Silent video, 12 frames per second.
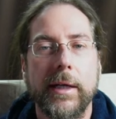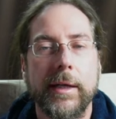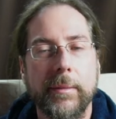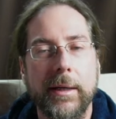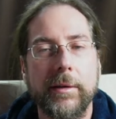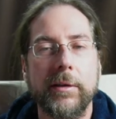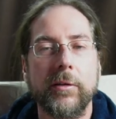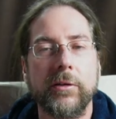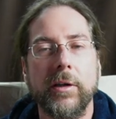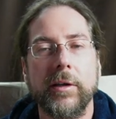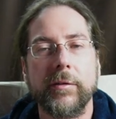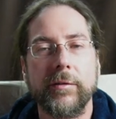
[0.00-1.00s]
Um, uh, you
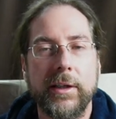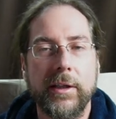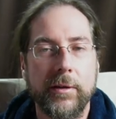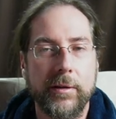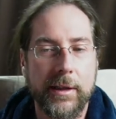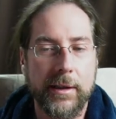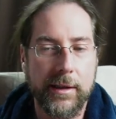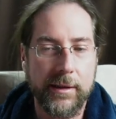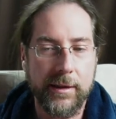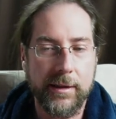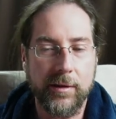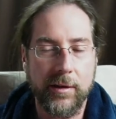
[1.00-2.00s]
saw the video that I
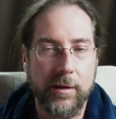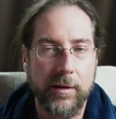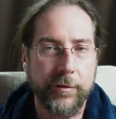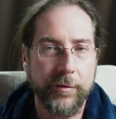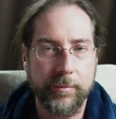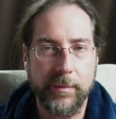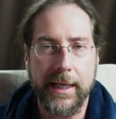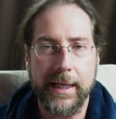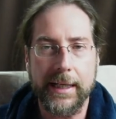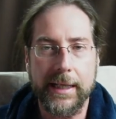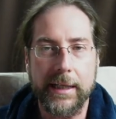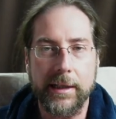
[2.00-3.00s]
did of
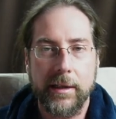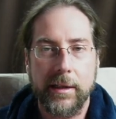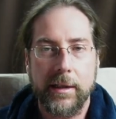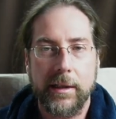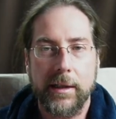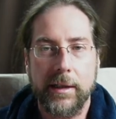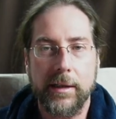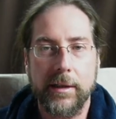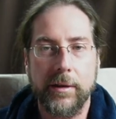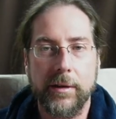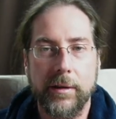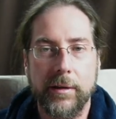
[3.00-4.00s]
my uh,
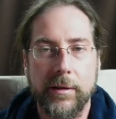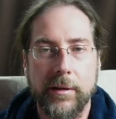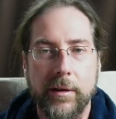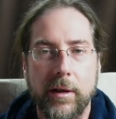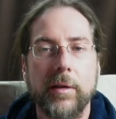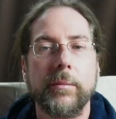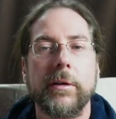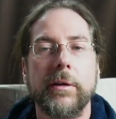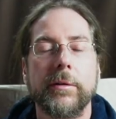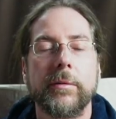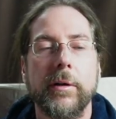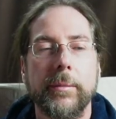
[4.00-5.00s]
uh, lawnmower
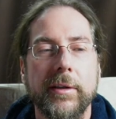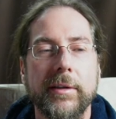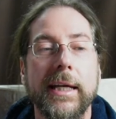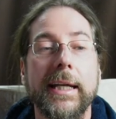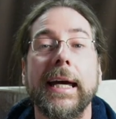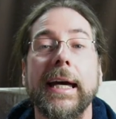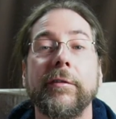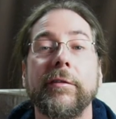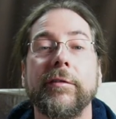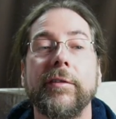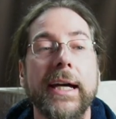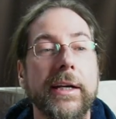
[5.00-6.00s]
robot, and I have a
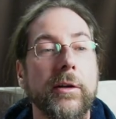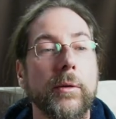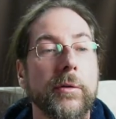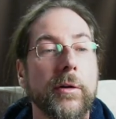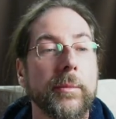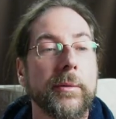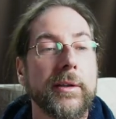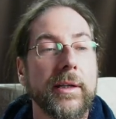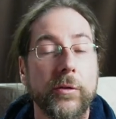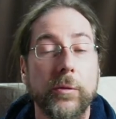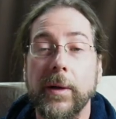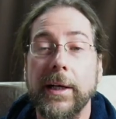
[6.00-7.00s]
vacuum robot
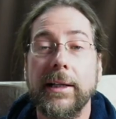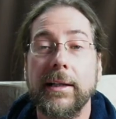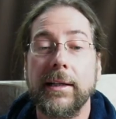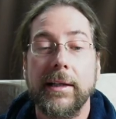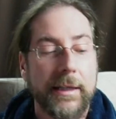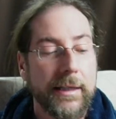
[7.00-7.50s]
as well.